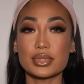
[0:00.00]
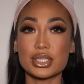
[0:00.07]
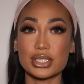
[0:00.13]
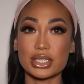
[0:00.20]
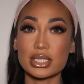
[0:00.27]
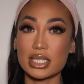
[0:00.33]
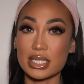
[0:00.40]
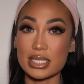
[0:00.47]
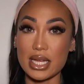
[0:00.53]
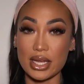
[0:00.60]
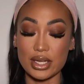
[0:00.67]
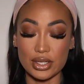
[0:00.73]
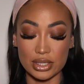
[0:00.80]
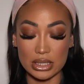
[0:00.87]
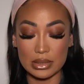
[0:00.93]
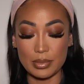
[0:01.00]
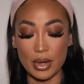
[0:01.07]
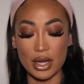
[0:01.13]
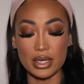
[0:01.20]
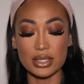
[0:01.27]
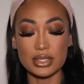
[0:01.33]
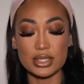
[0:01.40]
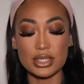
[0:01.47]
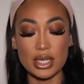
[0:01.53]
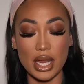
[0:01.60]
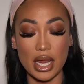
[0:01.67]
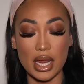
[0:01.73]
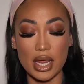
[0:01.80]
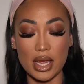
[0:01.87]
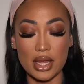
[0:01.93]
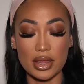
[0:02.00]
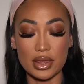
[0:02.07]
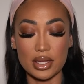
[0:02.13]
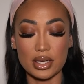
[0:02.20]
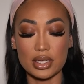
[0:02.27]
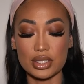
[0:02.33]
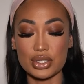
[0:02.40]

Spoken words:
You're just gonna take your sponge and the